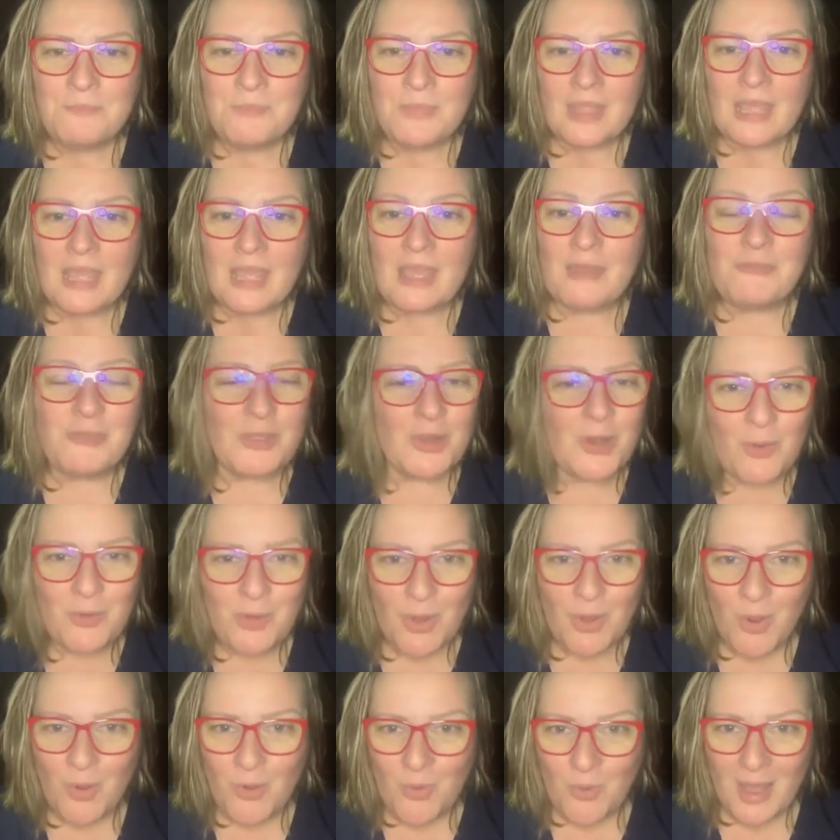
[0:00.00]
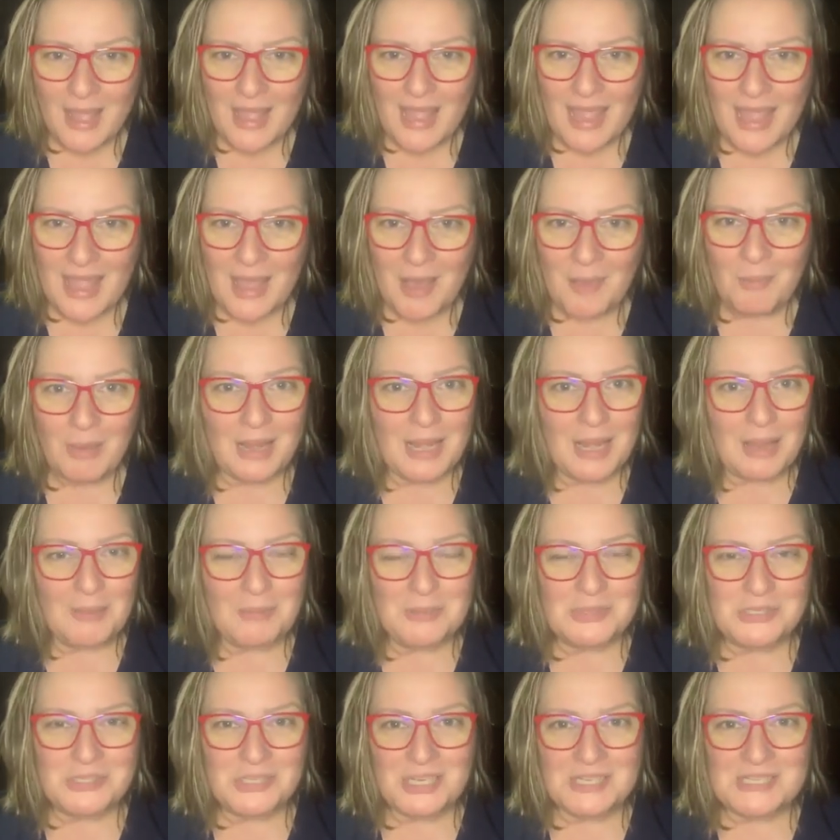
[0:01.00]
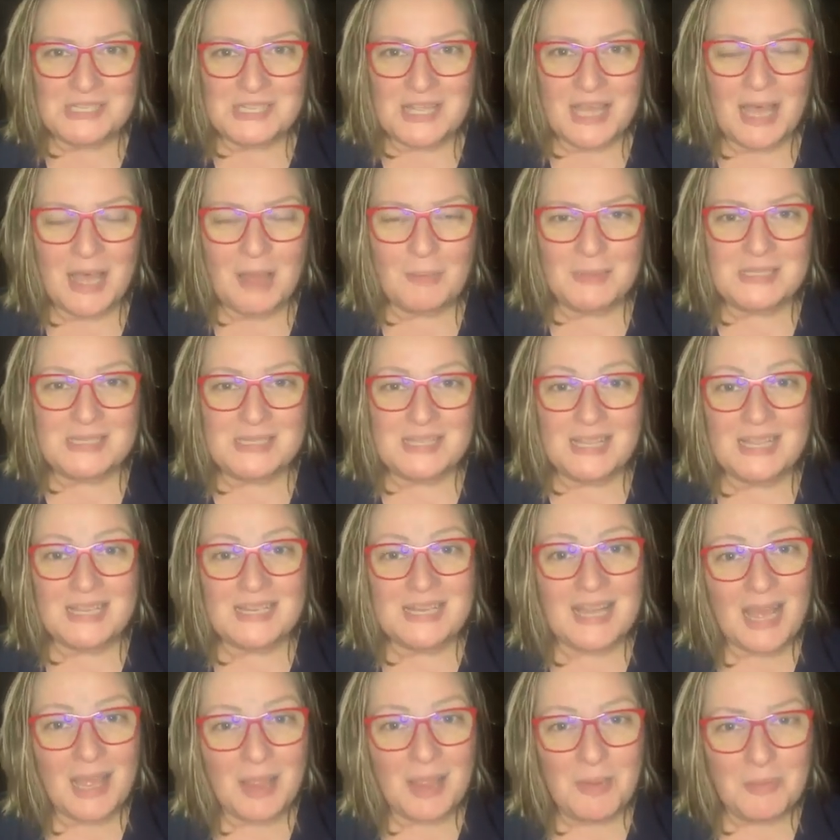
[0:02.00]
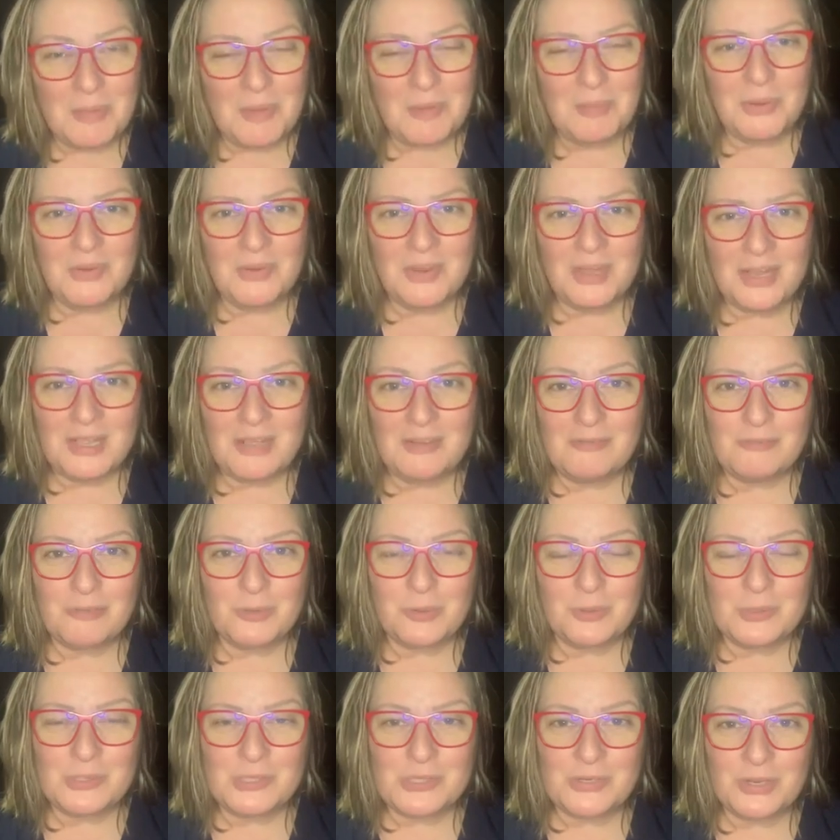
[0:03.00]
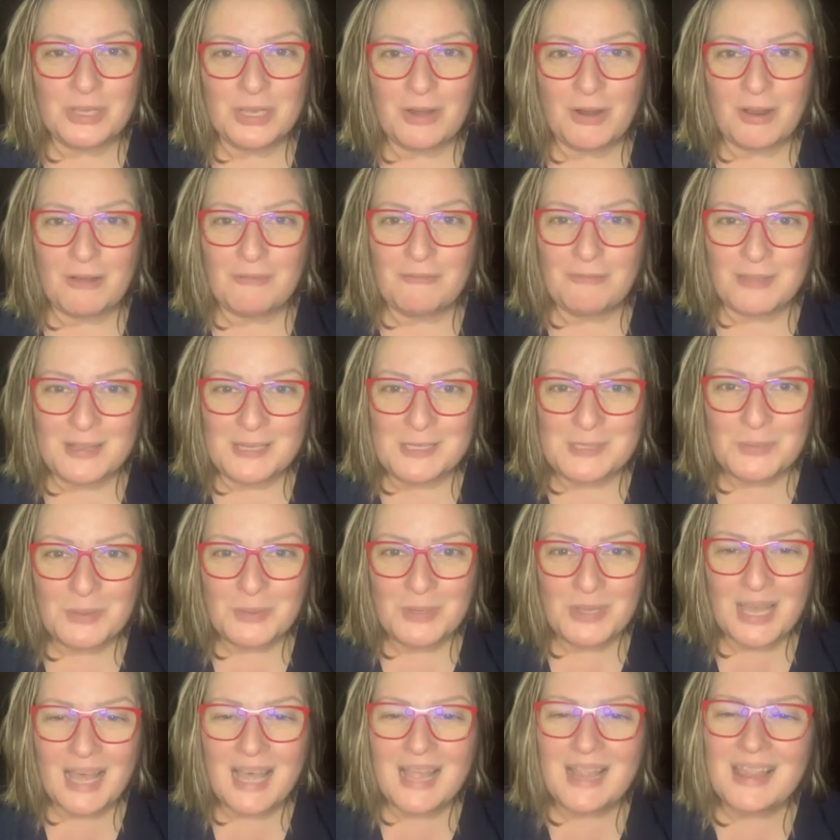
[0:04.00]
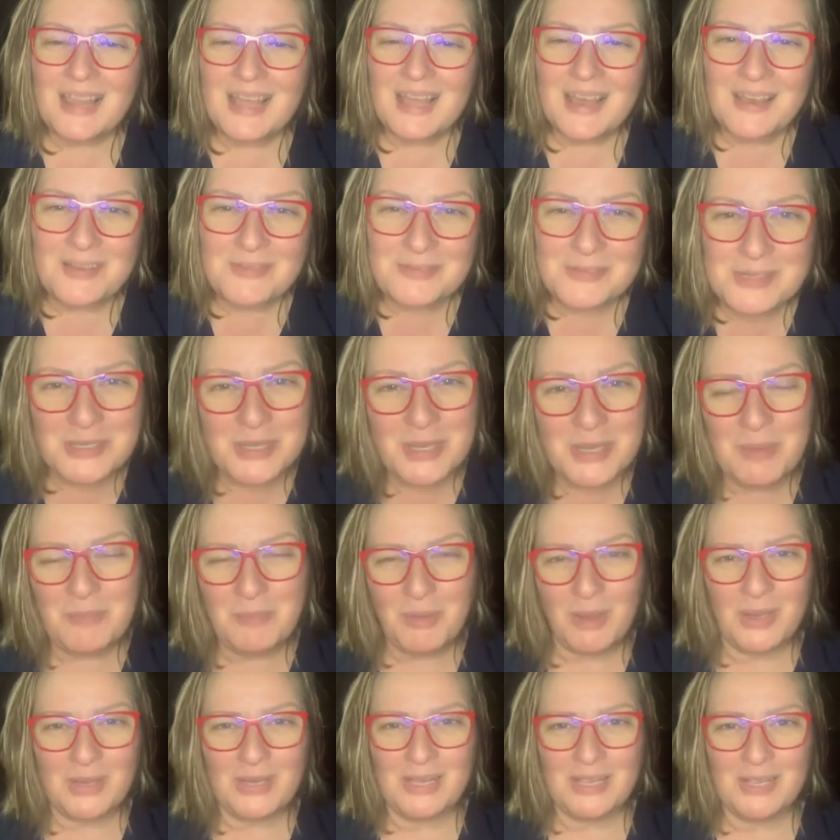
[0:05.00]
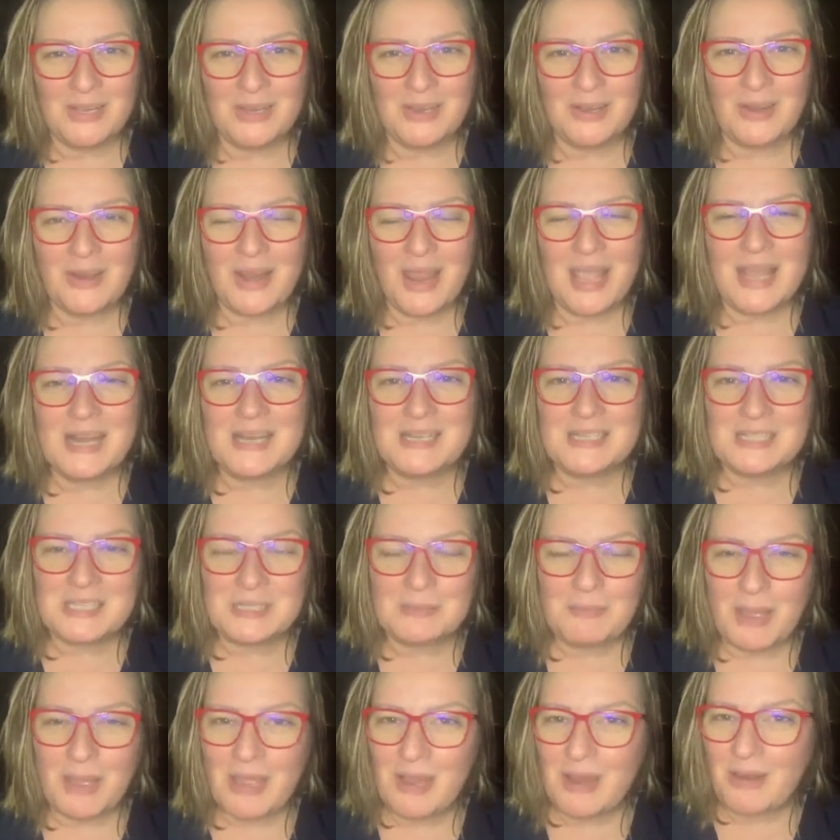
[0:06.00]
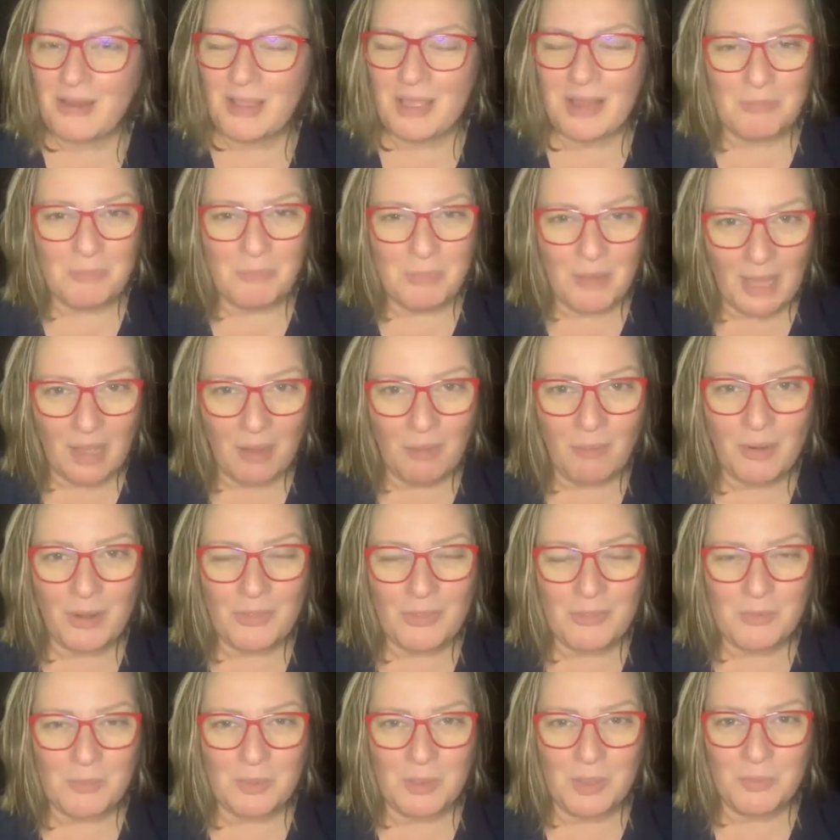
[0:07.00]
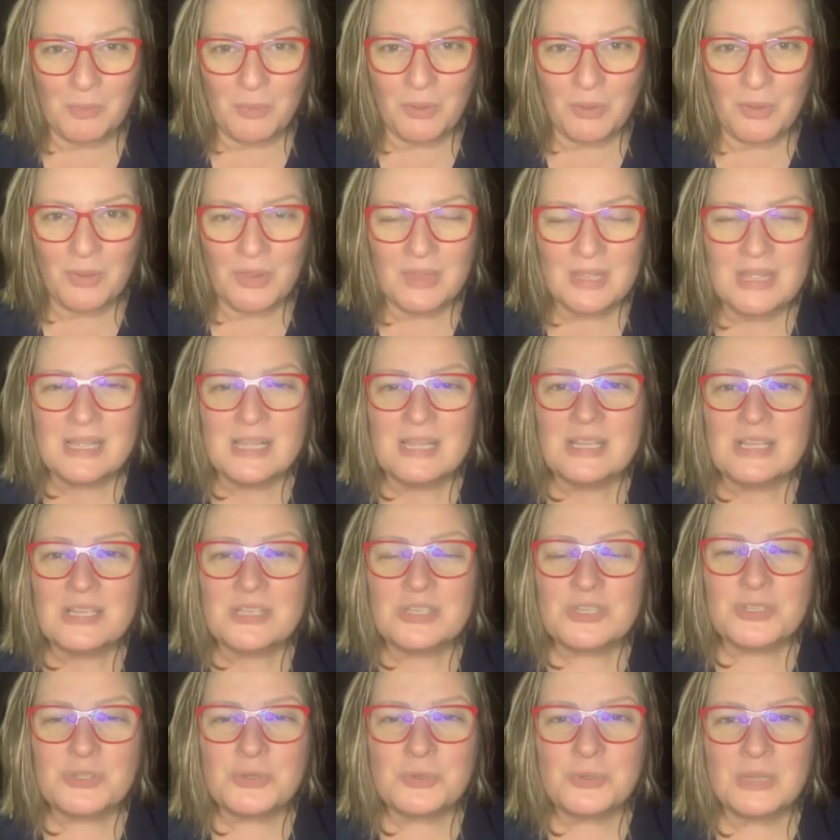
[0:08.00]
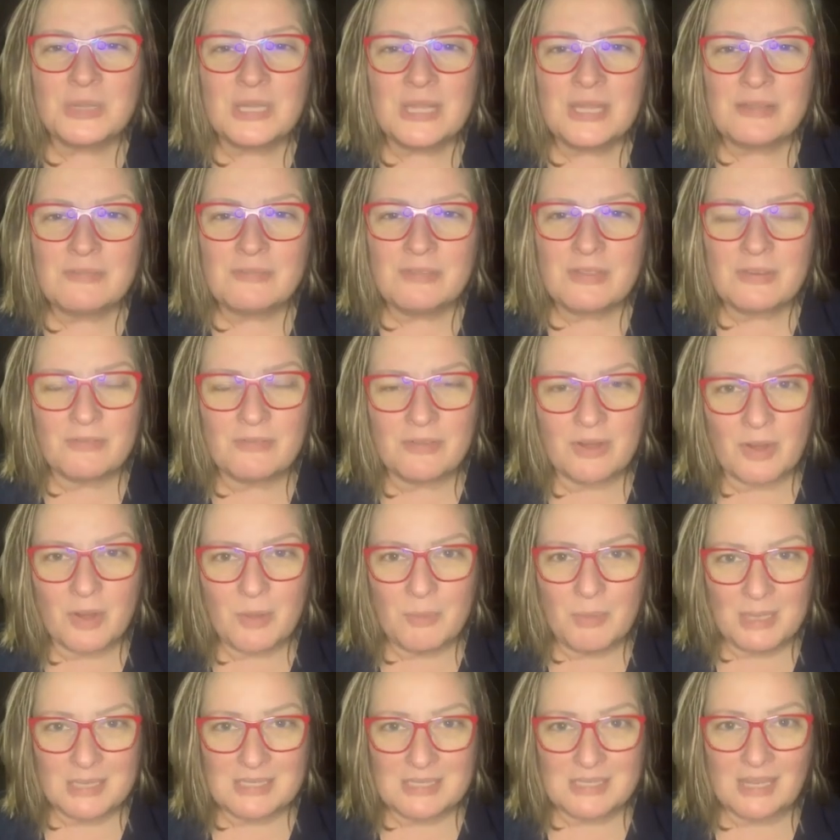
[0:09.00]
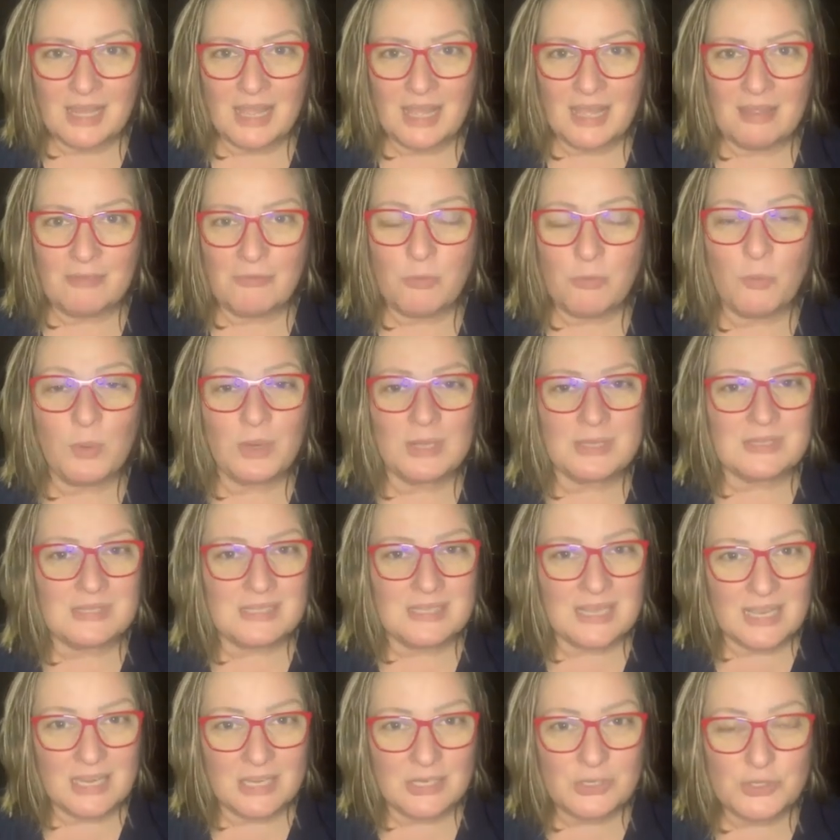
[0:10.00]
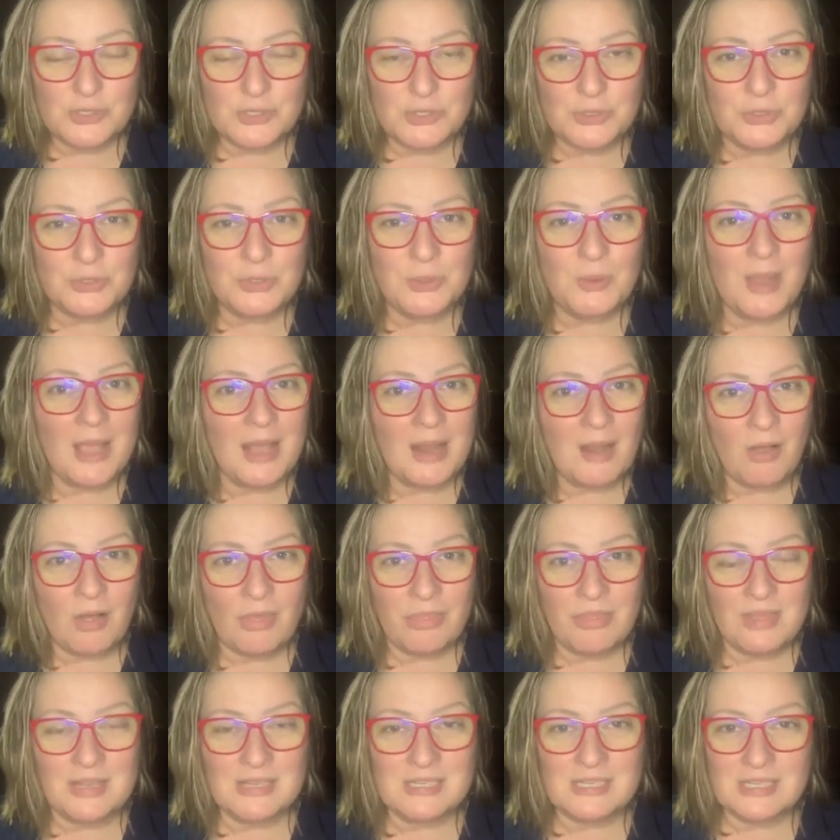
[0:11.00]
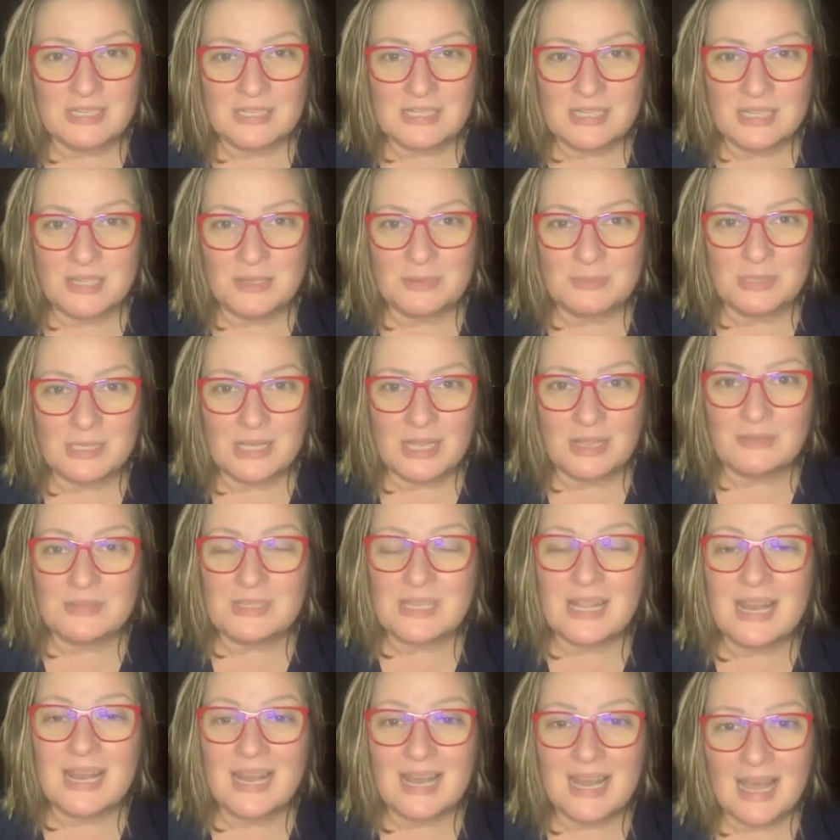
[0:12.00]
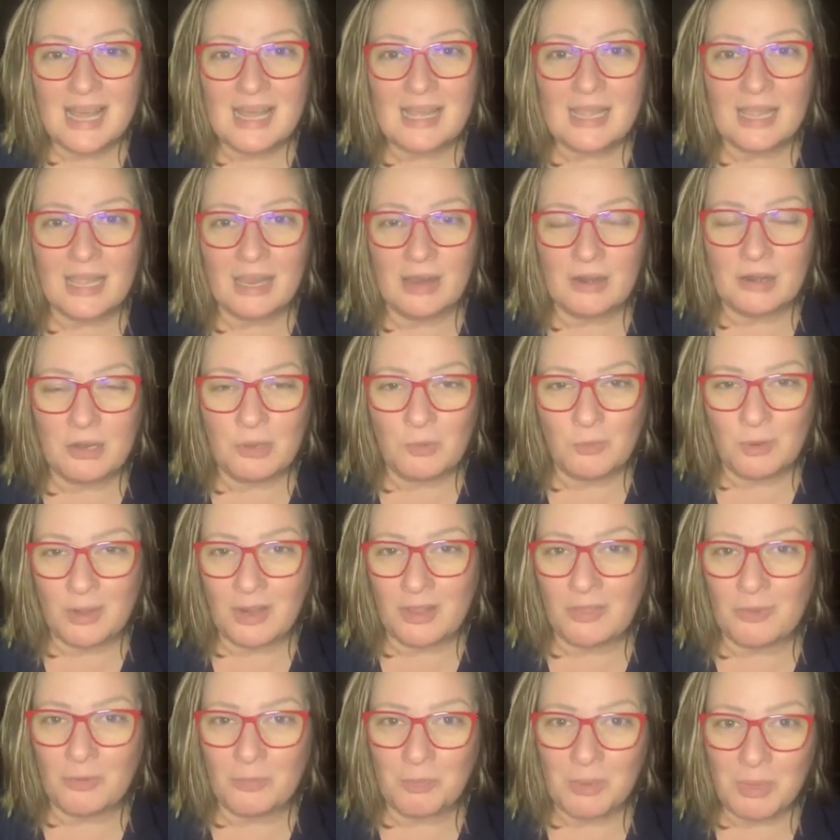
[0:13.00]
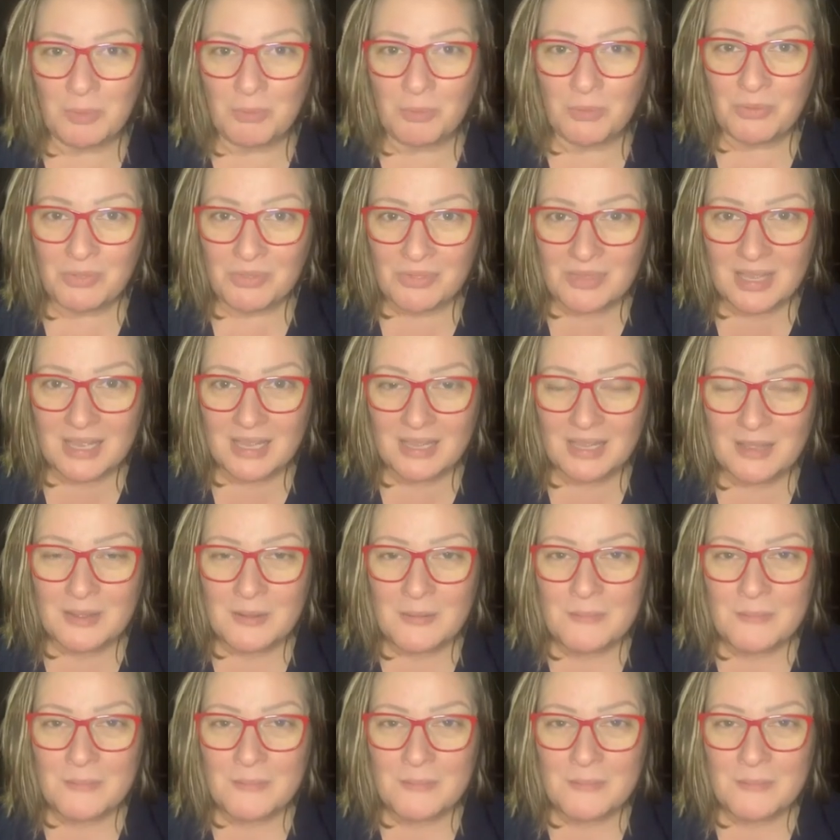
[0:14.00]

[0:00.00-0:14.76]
If you don't know who I am, my name is Jessica Hamas and I'm a beauty influencer here on Facebook. I love to come on here and inspire and empower other people to live their very best life while staying true and authentic to themselves and not caring what other people think.